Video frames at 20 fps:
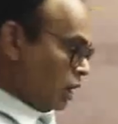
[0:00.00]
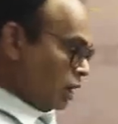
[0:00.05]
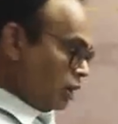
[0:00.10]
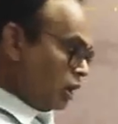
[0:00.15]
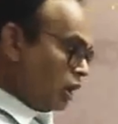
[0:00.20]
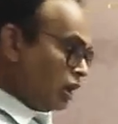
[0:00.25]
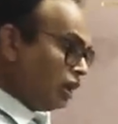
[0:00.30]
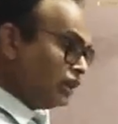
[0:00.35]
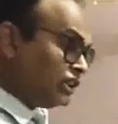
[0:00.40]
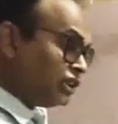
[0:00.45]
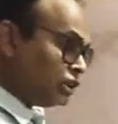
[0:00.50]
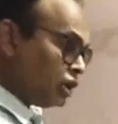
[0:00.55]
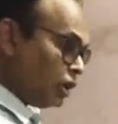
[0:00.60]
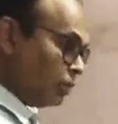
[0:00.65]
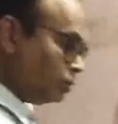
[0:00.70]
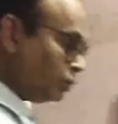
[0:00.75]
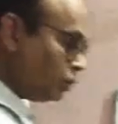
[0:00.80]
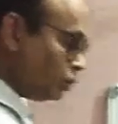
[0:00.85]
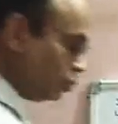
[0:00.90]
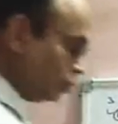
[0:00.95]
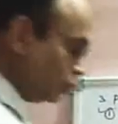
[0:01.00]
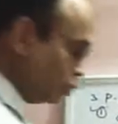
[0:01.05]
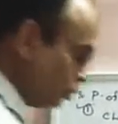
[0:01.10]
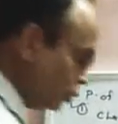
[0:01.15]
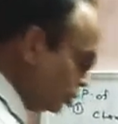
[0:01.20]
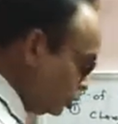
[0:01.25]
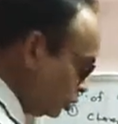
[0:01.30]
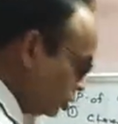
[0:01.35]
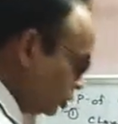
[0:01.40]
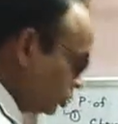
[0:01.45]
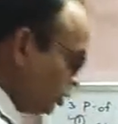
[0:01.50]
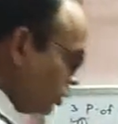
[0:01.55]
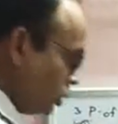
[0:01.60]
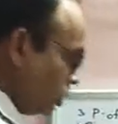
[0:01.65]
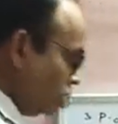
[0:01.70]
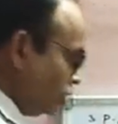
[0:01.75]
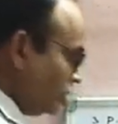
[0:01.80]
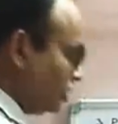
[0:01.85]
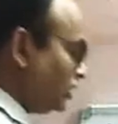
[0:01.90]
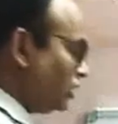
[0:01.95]
Now let's come to
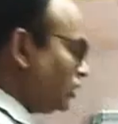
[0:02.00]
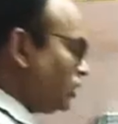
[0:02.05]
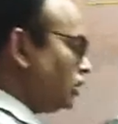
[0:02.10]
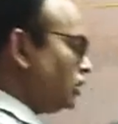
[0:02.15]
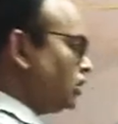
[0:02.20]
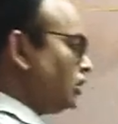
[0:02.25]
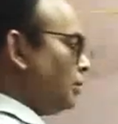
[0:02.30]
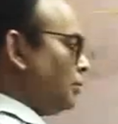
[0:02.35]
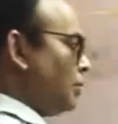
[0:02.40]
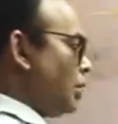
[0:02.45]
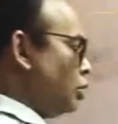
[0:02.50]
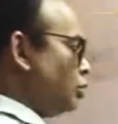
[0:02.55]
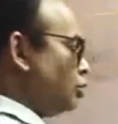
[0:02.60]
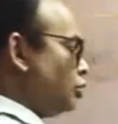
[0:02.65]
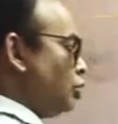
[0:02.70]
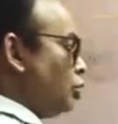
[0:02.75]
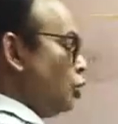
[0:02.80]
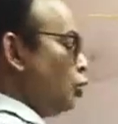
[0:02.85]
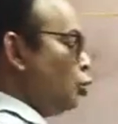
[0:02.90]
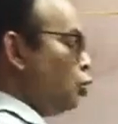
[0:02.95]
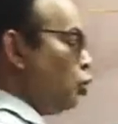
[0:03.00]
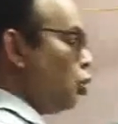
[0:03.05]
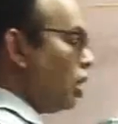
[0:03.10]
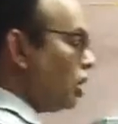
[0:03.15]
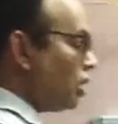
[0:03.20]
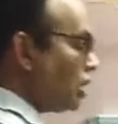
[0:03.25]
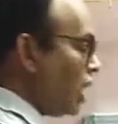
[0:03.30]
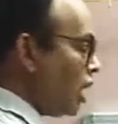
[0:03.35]
discuss about what